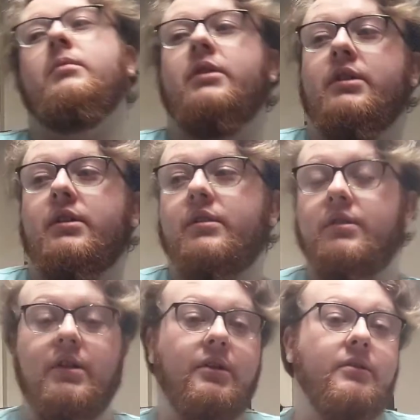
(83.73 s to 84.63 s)
But
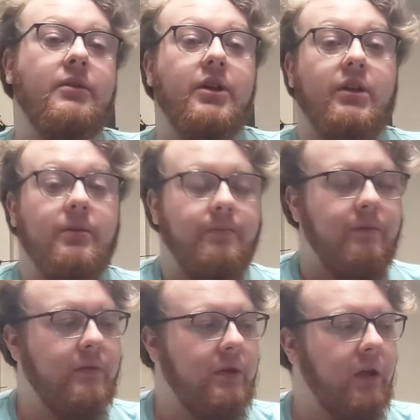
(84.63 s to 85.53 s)
what you can do.
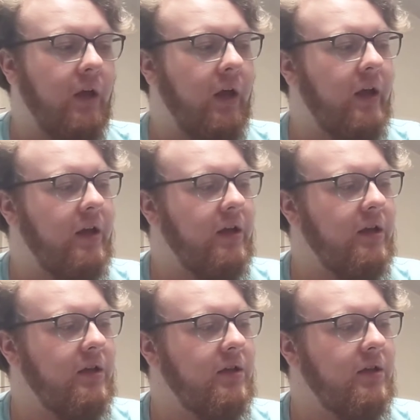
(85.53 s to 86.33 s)
I